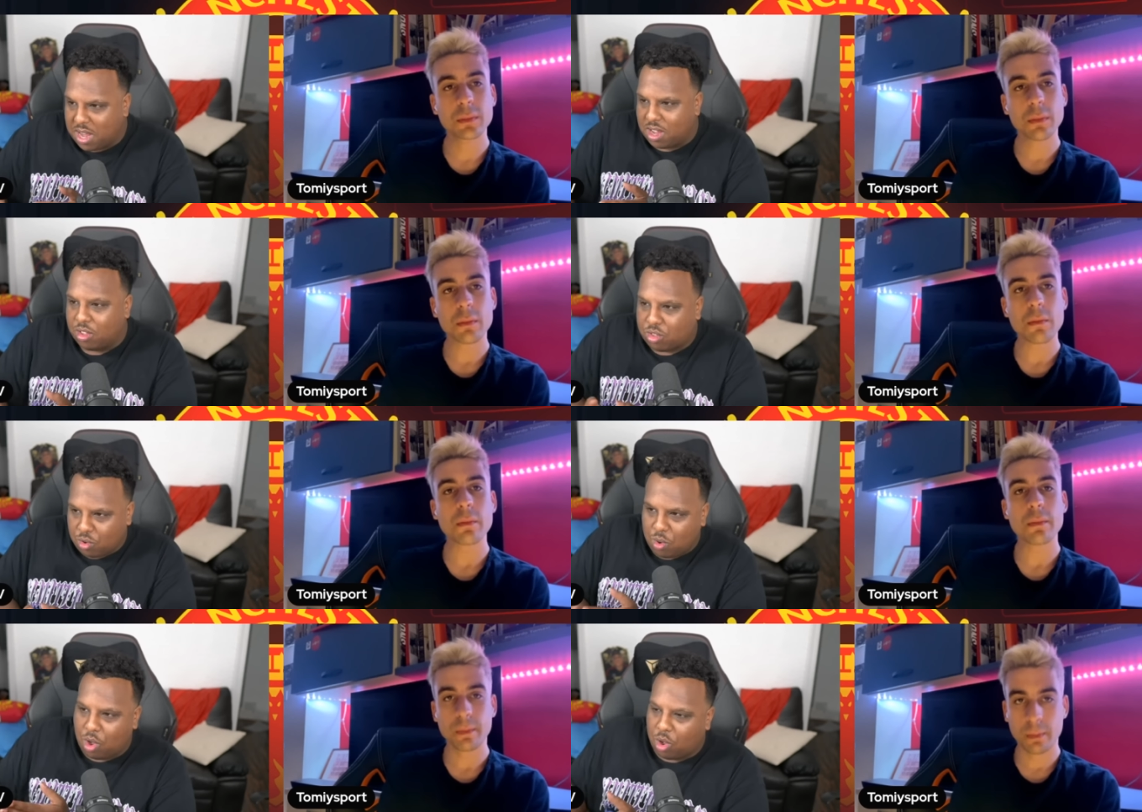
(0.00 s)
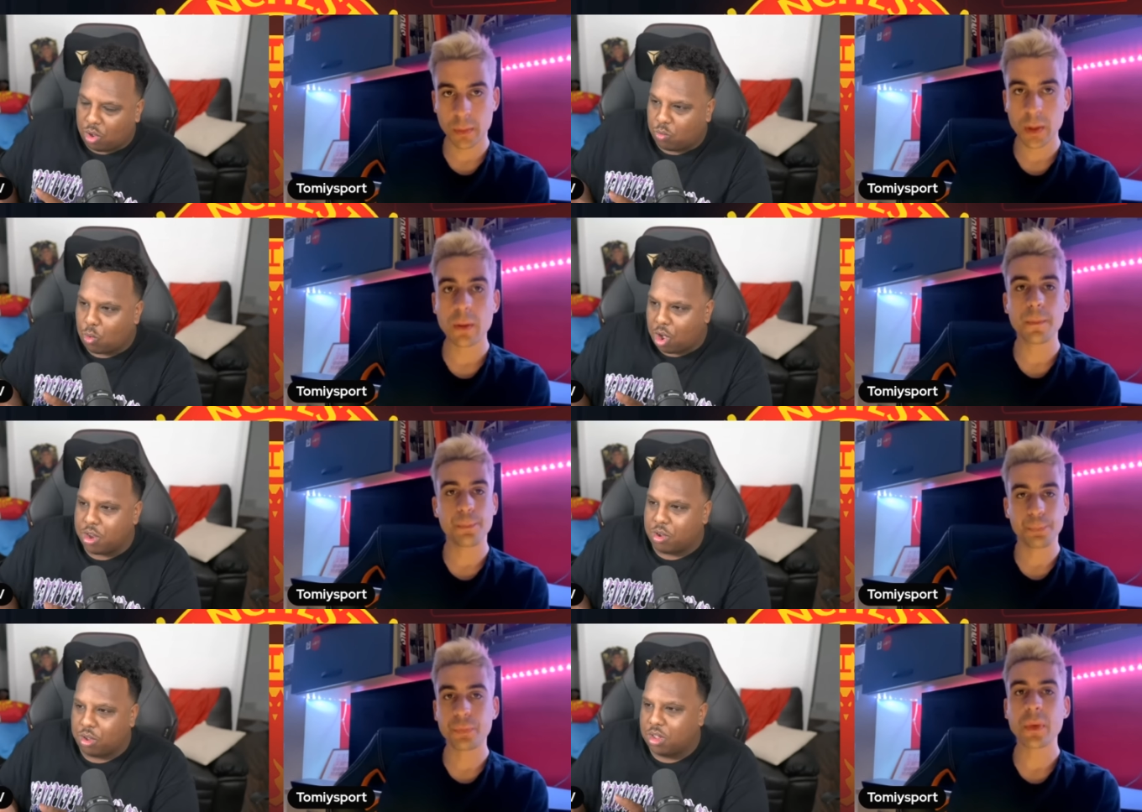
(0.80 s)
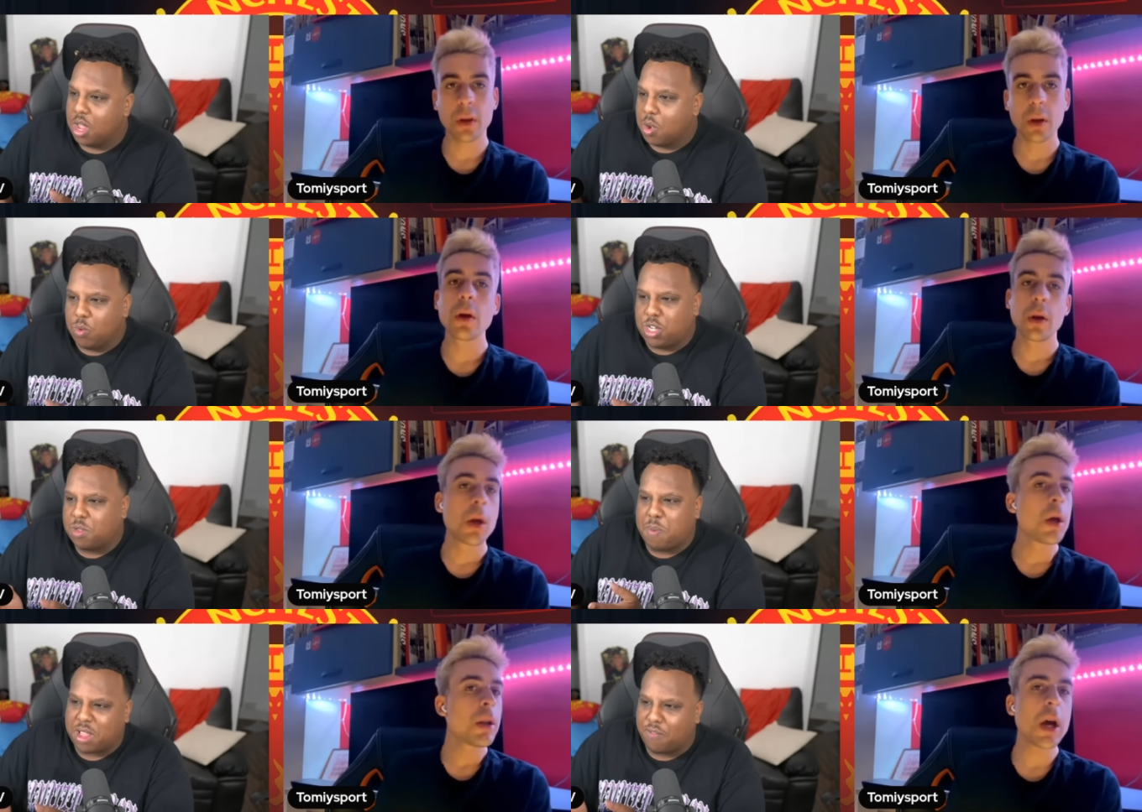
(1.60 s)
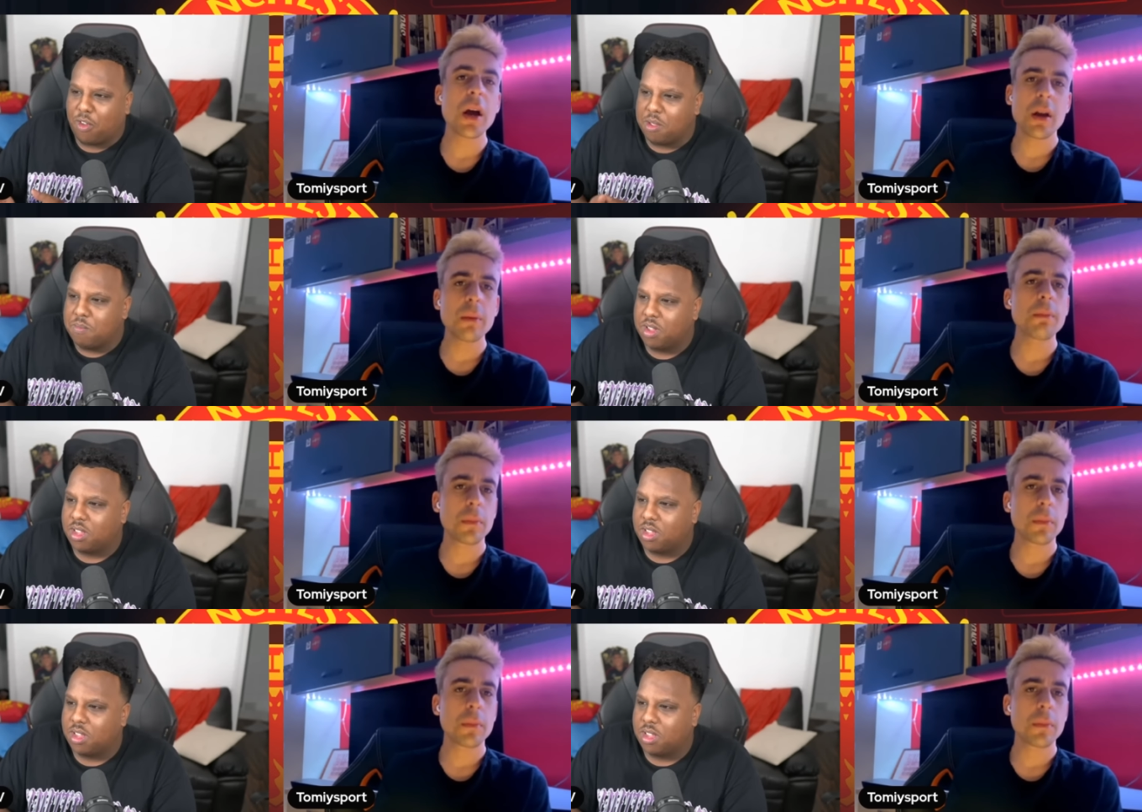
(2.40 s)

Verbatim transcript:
Speaker 1: in a two or one or which is better for him. Ah,